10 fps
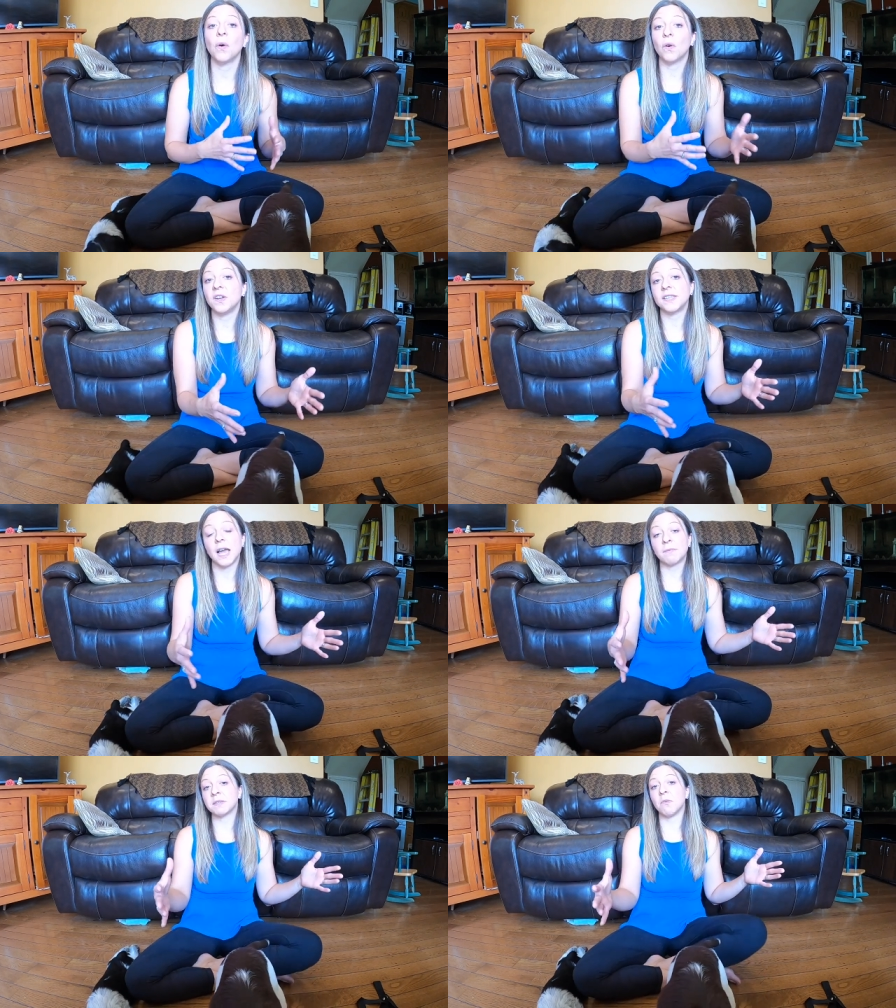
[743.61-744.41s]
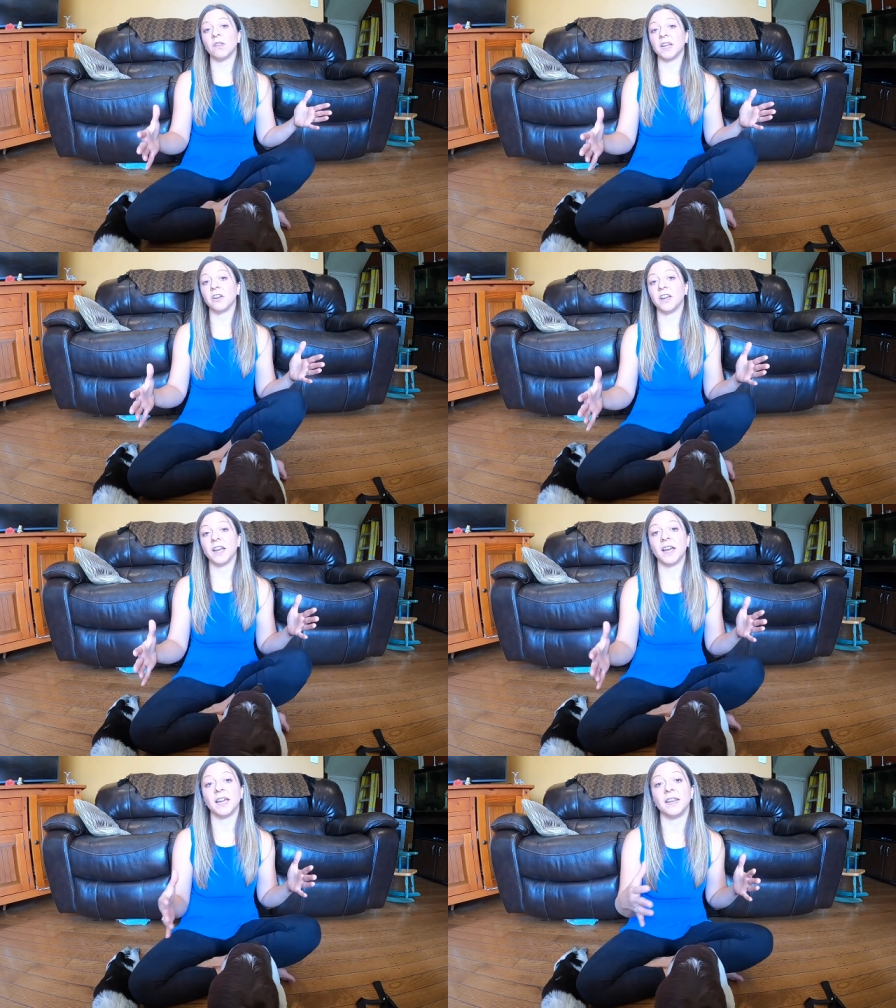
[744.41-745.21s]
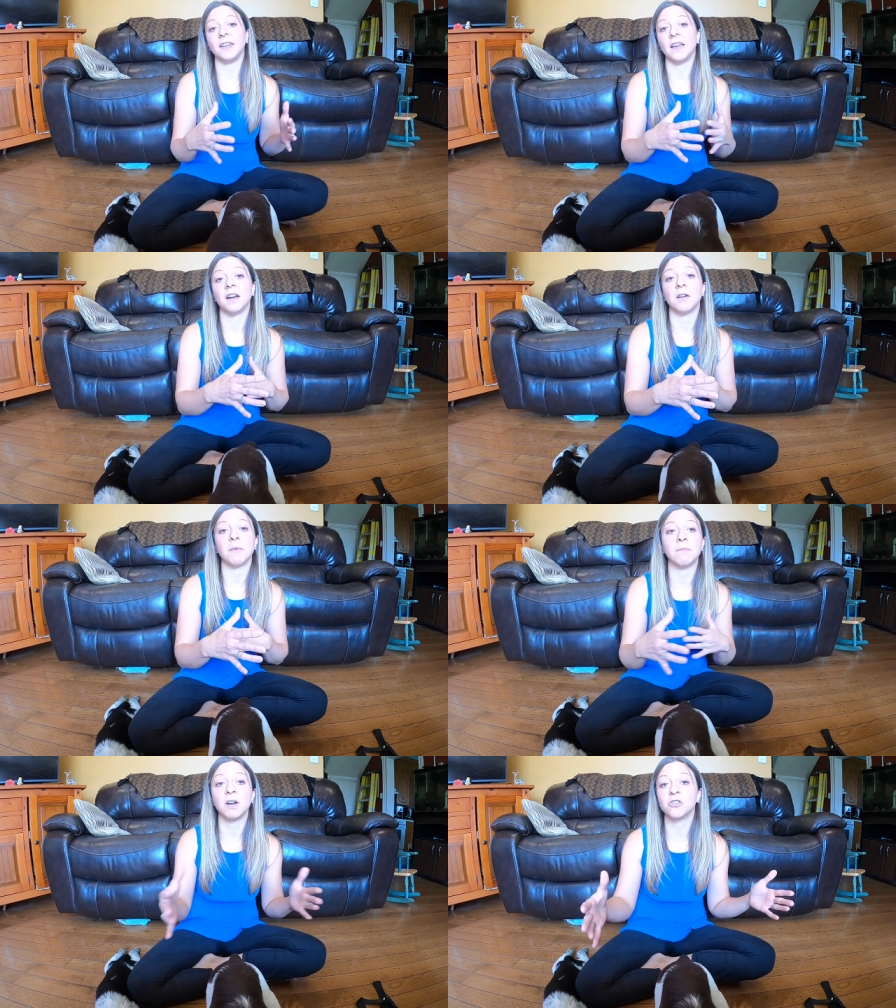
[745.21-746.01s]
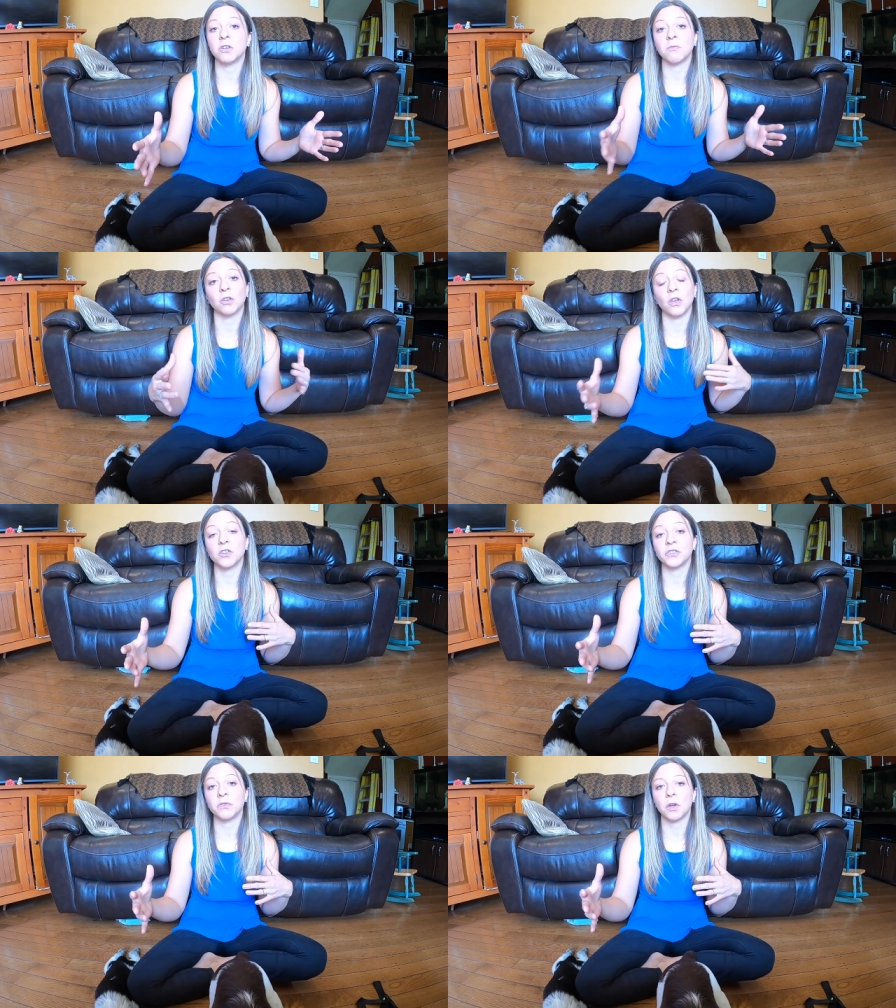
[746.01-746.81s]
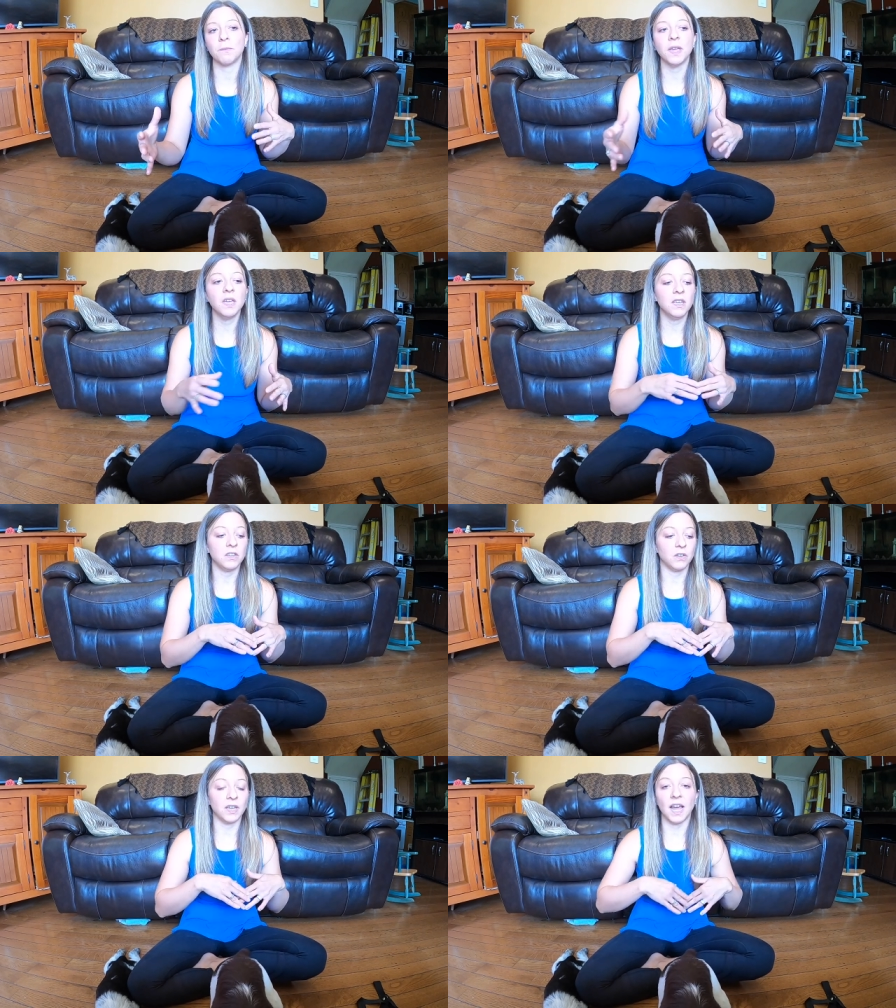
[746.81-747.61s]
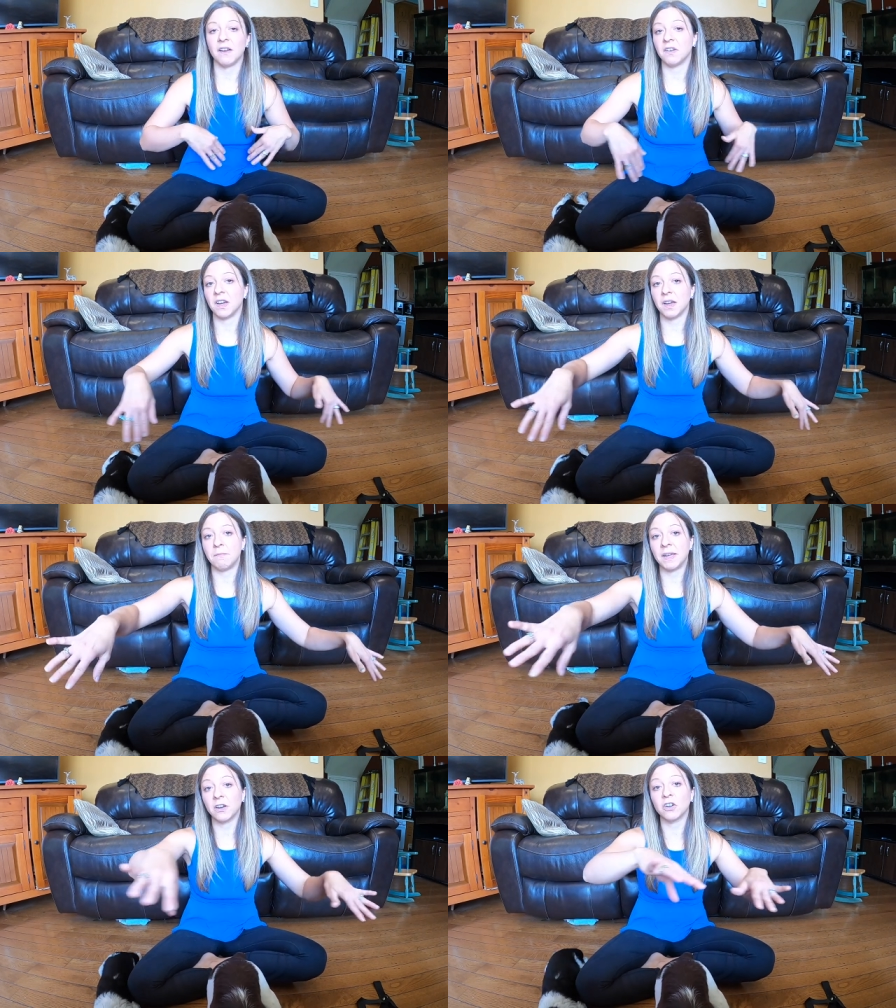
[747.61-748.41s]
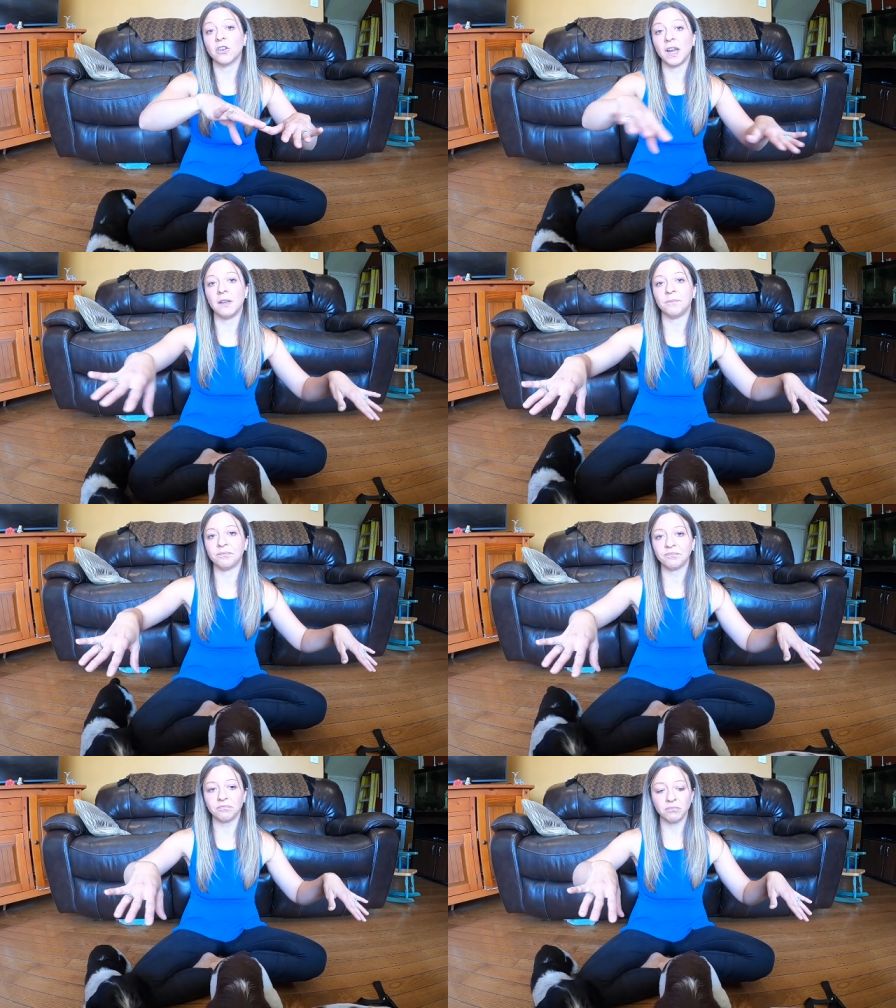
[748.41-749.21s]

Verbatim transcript: or you set up a small area in um, a mudroom or a laundry room, you can have a, a bigger crate